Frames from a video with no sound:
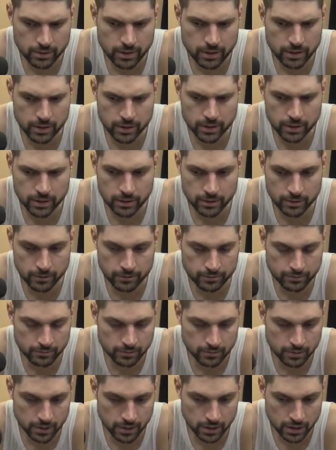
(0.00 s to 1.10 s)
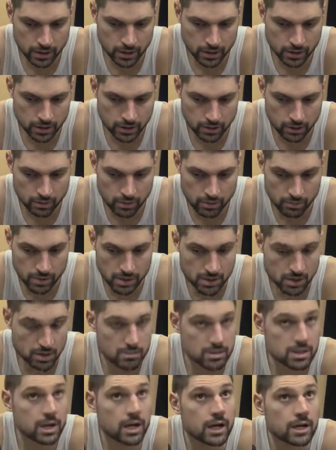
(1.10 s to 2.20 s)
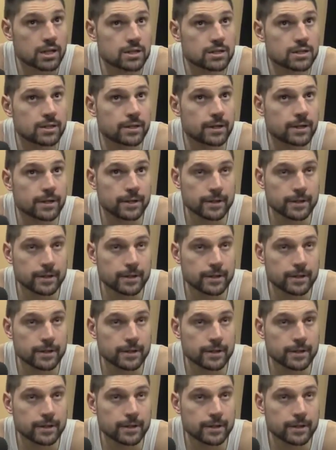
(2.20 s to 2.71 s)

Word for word: Uh, you know, and uh, you know we missed some shots.